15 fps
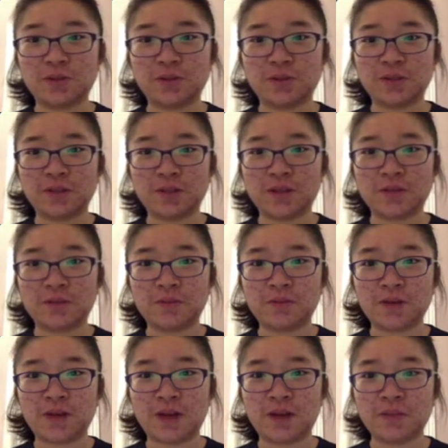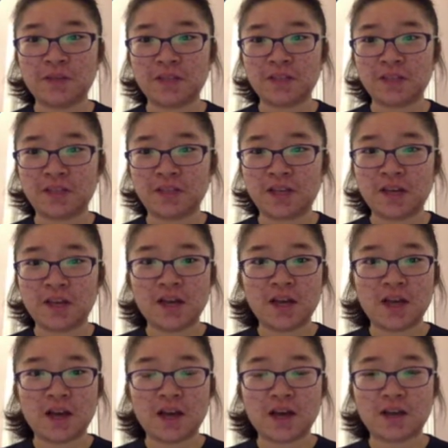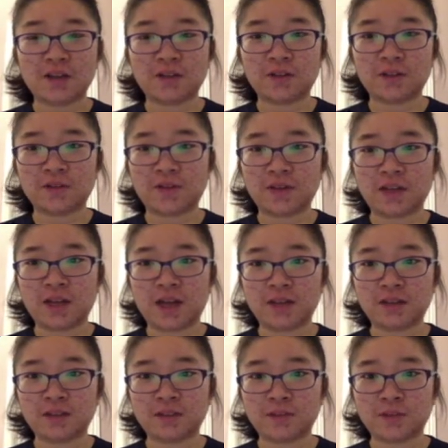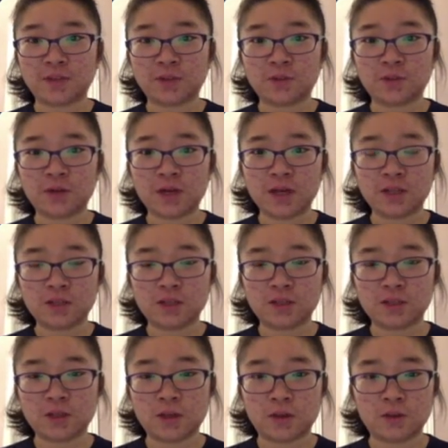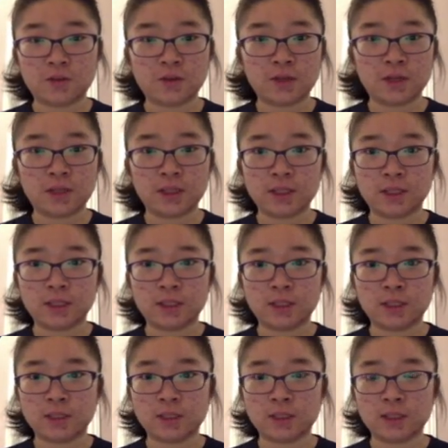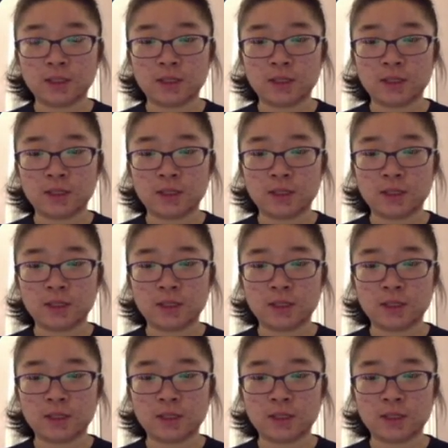Okay, well, I'm in. I don't know if I can access my score yet, so let's just see.